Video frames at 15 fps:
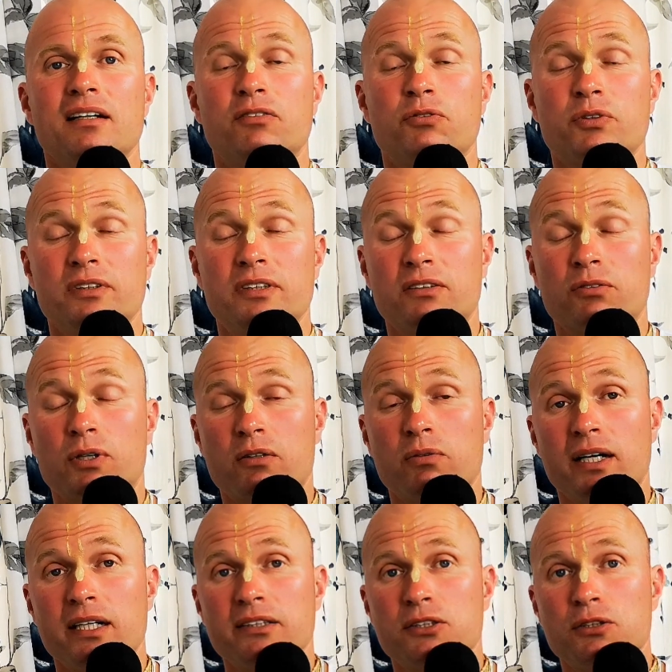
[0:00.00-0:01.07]
It
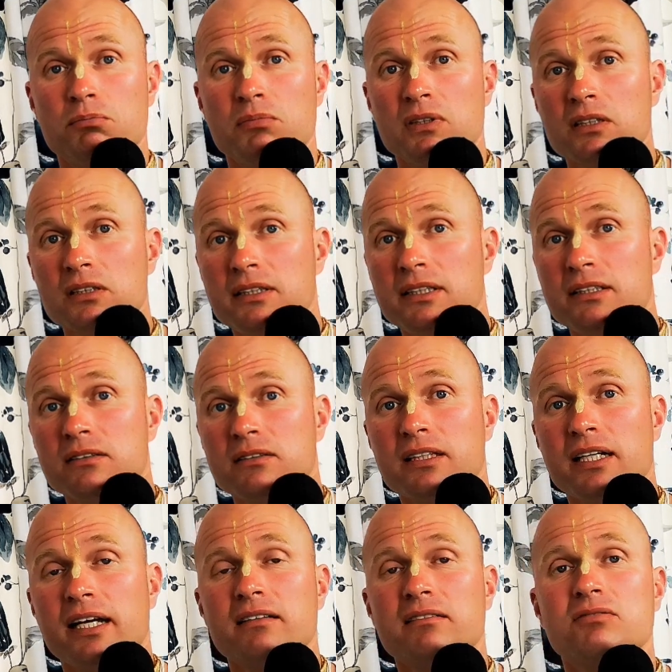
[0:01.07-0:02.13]
requires humility to
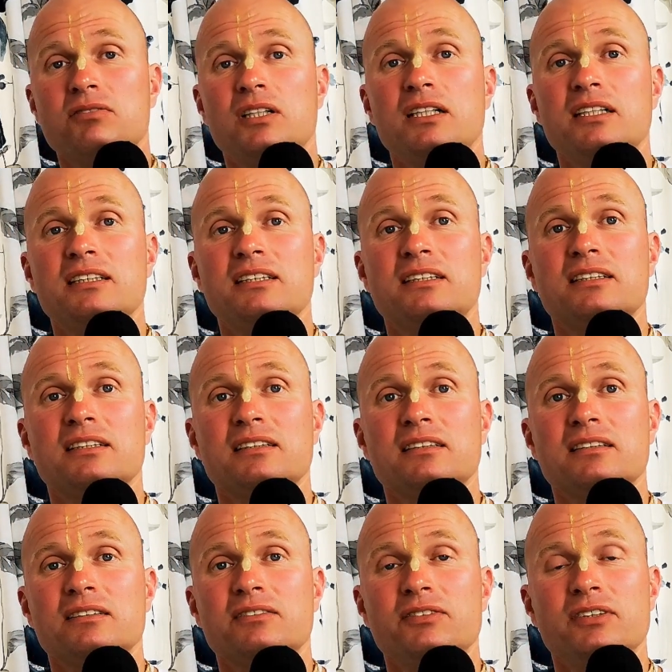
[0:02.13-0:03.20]
take advice.
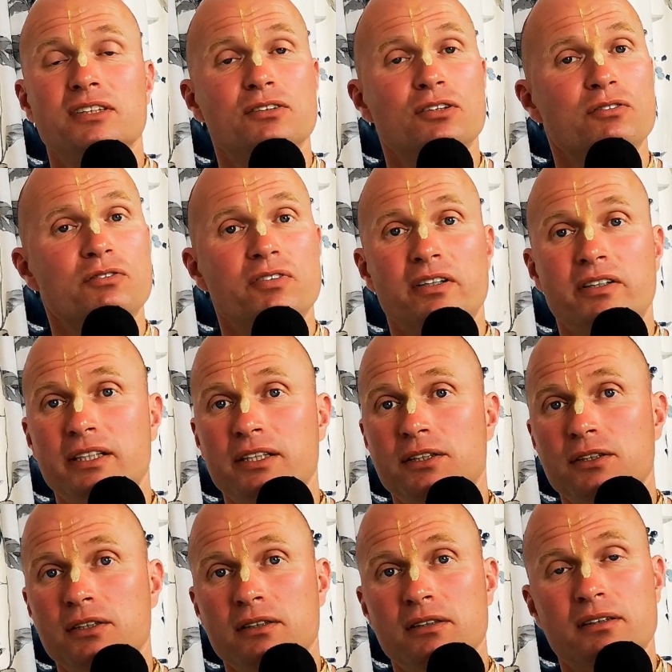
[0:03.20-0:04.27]
We're not very
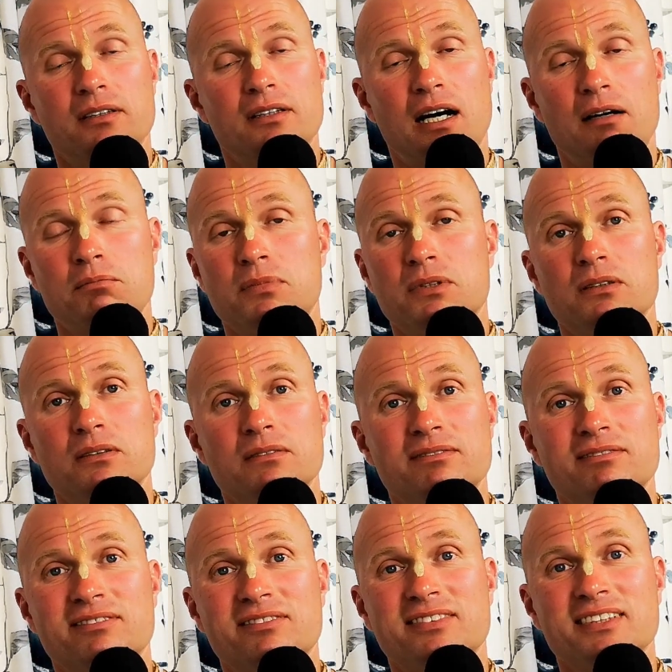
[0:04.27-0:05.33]
humble.
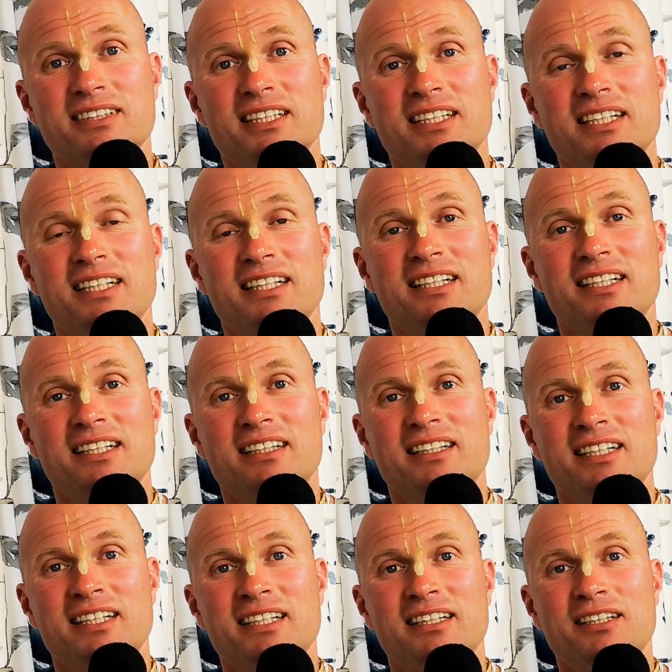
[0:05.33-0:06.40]

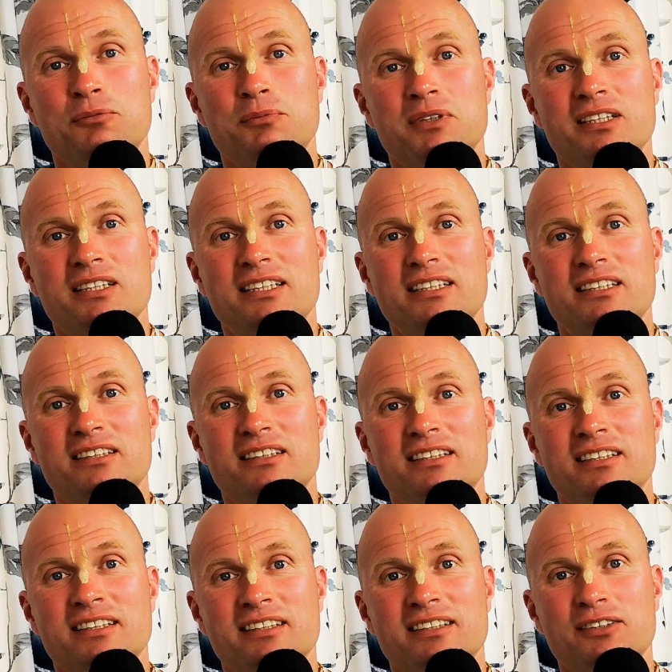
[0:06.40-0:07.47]
Humility is
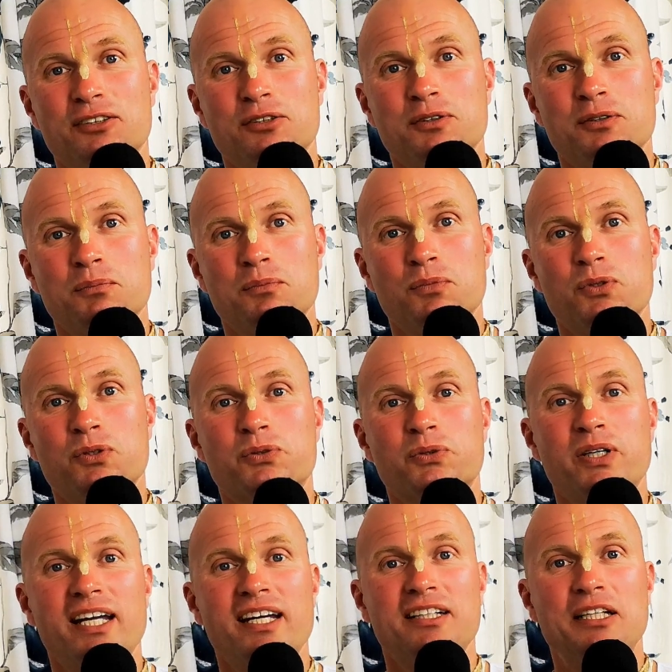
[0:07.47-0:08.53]
more
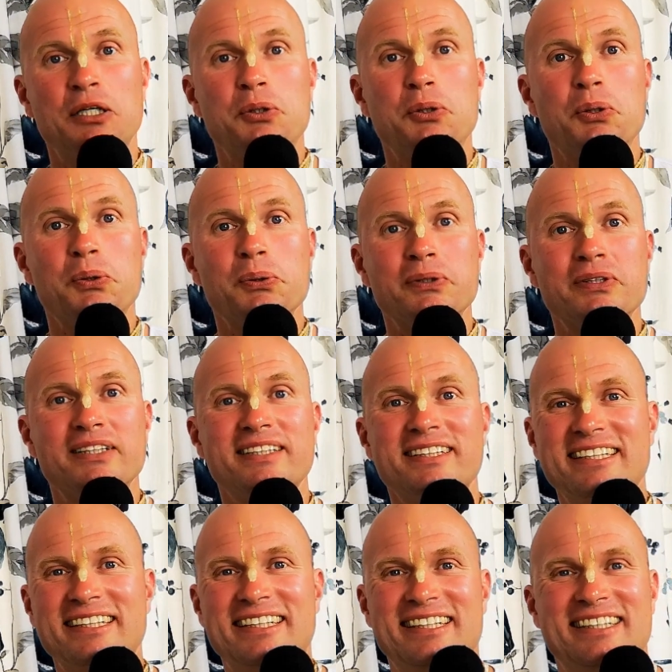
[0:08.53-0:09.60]
rare than gold.
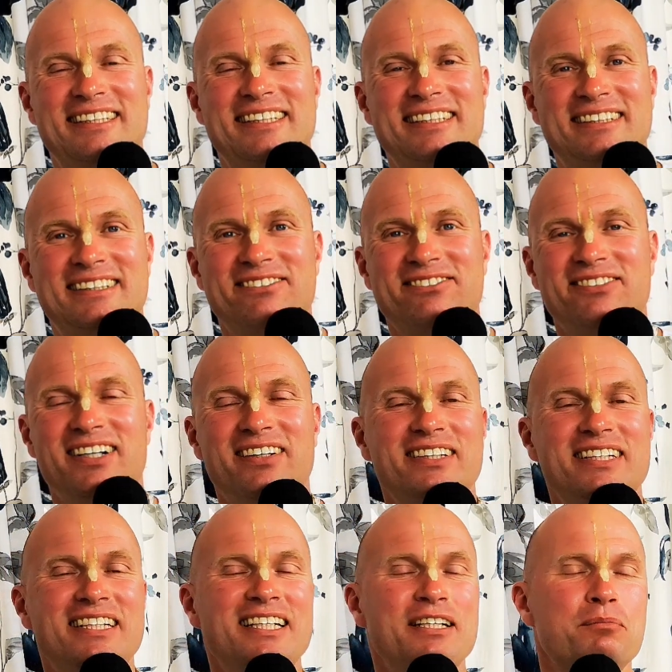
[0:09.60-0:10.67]
It's a
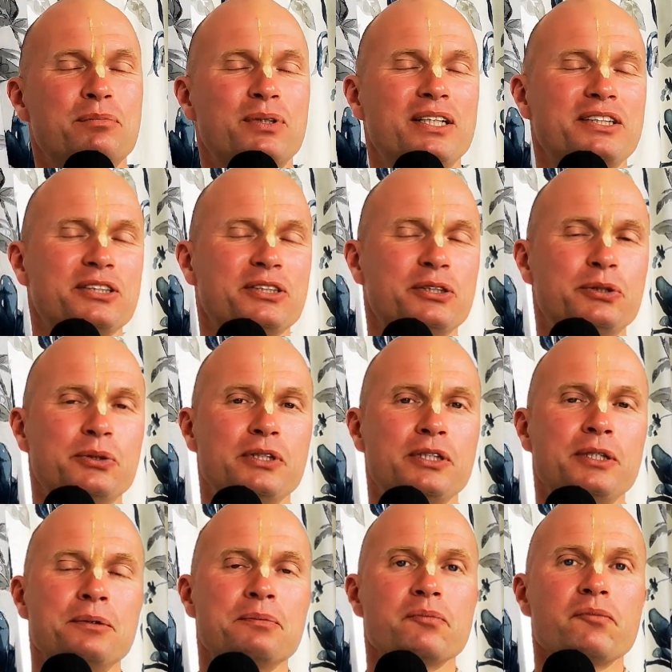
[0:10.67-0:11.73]
very precious good.